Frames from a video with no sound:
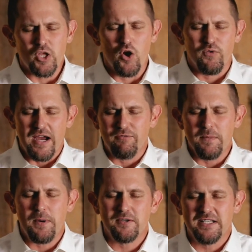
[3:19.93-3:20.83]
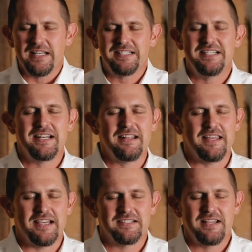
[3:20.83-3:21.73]
over every person listening to
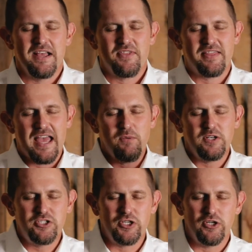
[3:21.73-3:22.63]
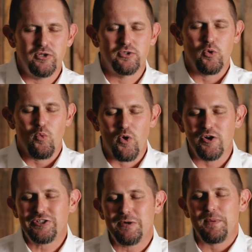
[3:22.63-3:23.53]
this that they would choose
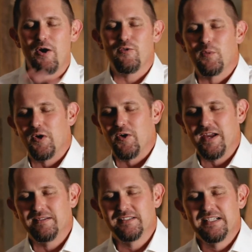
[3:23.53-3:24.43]
worship over worry,